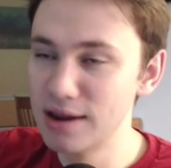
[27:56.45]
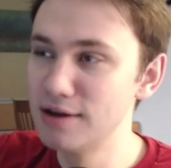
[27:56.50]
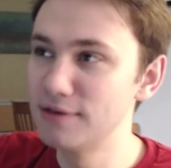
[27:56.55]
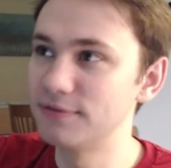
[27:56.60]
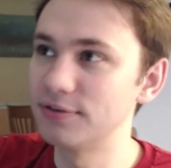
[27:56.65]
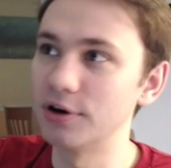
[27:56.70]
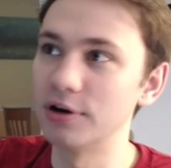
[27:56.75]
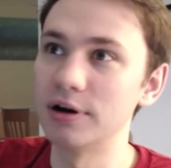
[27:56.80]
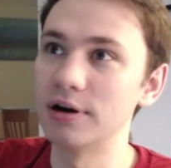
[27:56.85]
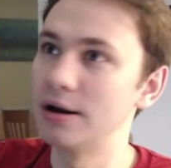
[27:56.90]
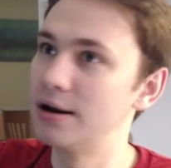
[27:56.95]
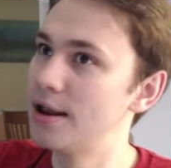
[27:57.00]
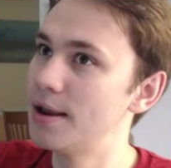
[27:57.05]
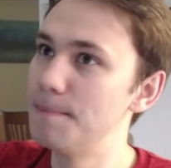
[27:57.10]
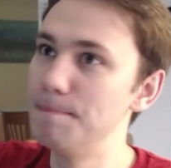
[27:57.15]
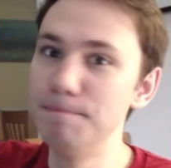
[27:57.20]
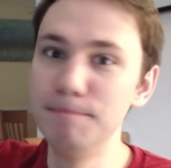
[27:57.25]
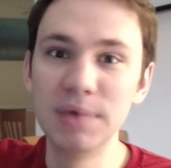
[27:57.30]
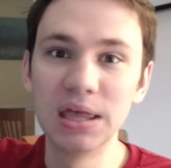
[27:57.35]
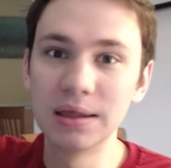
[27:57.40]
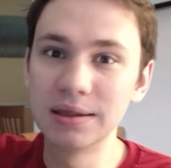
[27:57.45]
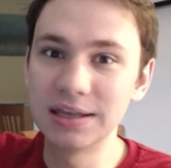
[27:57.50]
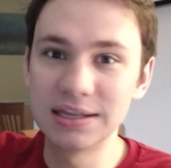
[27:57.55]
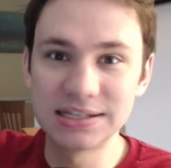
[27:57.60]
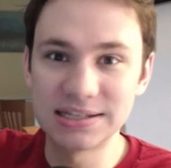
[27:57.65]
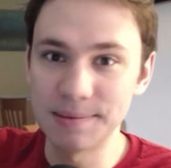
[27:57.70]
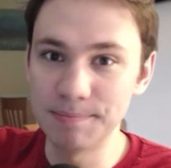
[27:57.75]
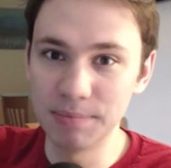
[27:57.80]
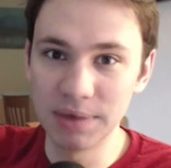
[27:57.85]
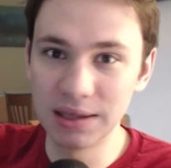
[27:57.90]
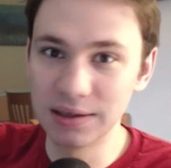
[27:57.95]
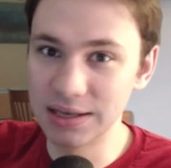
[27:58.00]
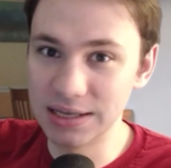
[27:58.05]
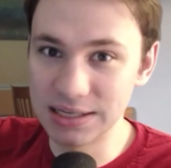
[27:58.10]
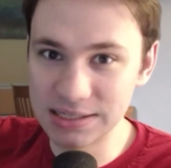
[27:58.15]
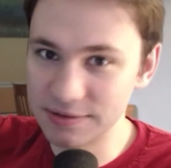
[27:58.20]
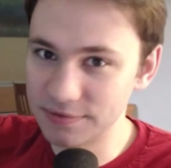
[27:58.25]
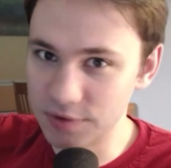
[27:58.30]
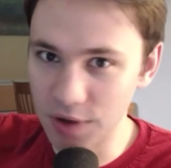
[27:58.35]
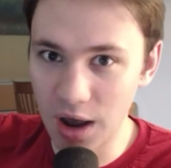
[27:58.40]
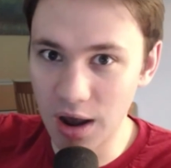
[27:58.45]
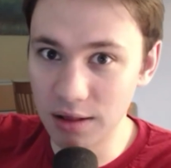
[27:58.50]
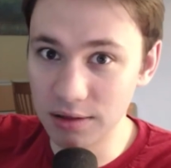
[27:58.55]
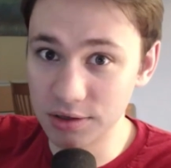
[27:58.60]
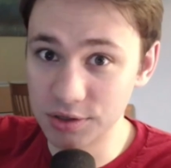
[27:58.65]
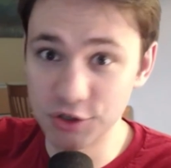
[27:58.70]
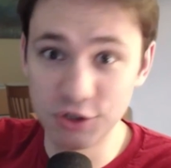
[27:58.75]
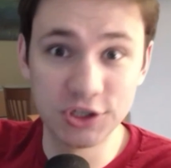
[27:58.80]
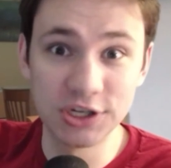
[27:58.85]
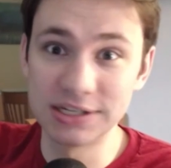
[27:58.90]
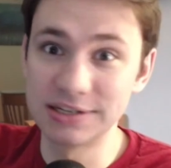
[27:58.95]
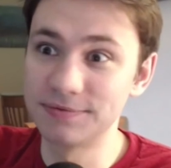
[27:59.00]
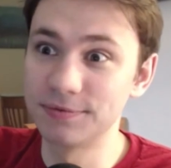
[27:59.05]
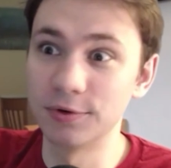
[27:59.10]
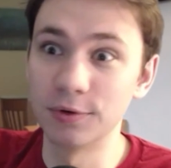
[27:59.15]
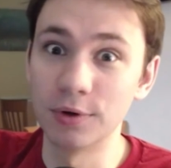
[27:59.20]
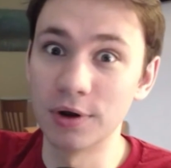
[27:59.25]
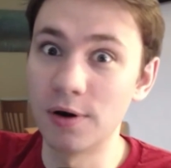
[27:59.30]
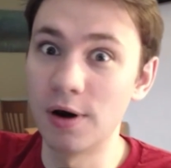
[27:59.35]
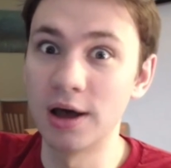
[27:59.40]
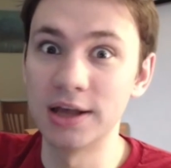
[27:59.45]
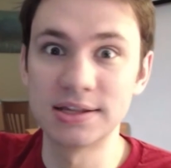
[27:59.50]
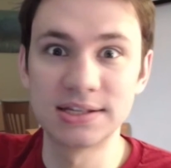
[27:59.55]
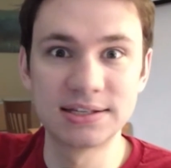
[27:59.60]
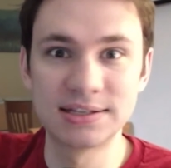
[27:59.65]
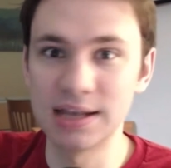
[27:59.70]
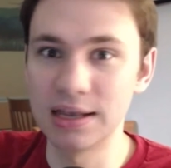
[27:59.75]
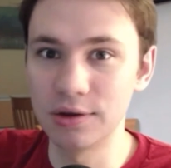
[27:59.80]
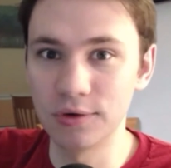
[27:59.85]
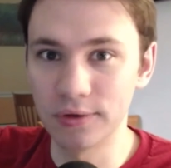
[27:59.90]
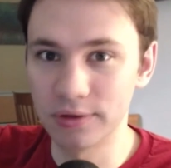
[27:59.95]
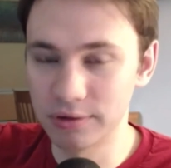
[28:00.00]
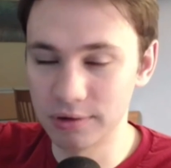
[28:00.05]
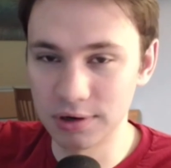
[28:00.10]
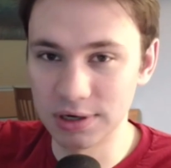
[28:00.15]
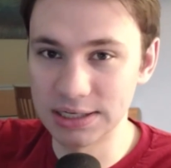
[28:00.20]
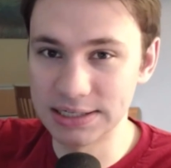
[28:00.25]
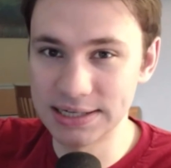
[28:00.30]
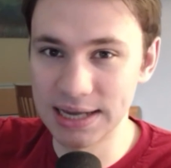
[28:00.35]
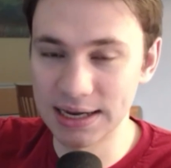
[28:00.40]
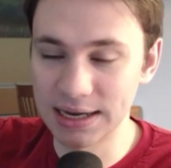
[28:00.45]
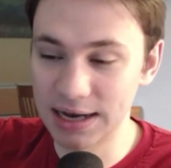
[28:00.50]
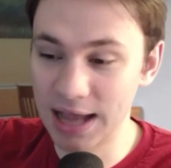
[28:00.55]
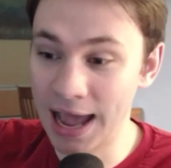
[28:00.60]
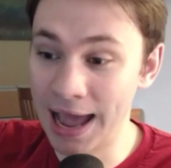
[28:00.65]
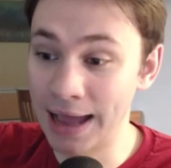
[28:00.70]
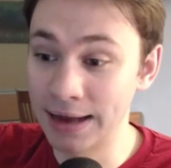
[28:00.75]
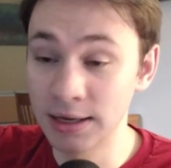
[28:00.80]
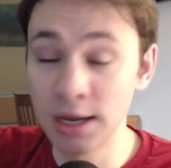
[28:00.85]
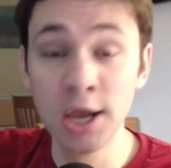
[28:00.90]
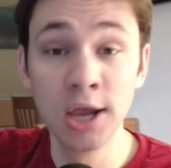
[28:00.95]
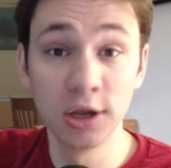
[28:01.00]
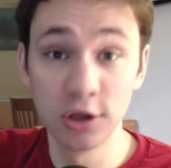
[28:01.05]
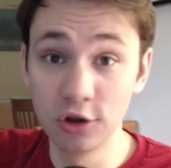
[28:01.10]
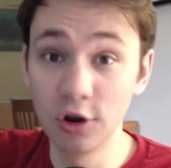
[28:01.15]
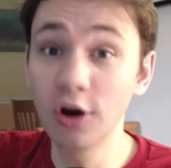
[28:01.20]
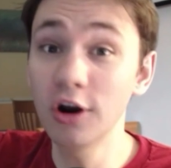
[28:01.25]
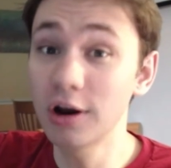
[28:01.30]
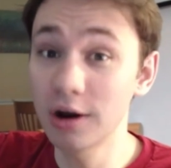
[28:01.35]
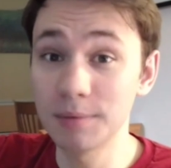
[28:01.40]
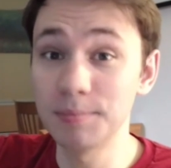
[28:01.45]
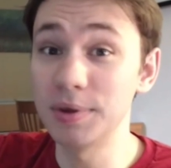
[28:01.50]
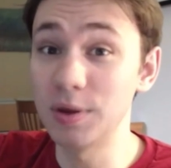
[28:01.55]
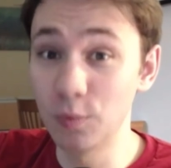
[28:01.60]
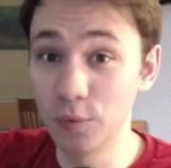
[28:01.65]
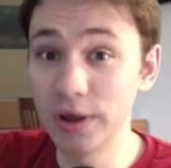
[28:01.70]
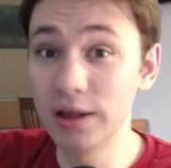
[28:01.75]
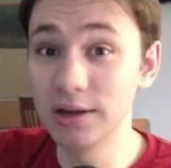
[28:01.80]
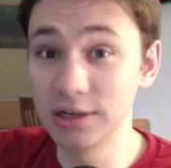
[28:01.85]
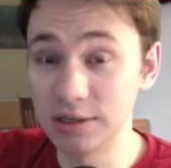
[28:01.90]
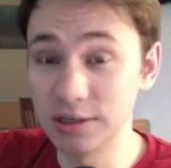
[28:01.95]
for millions and millions of dollars just for a single 30-second ad, you're going to be willing to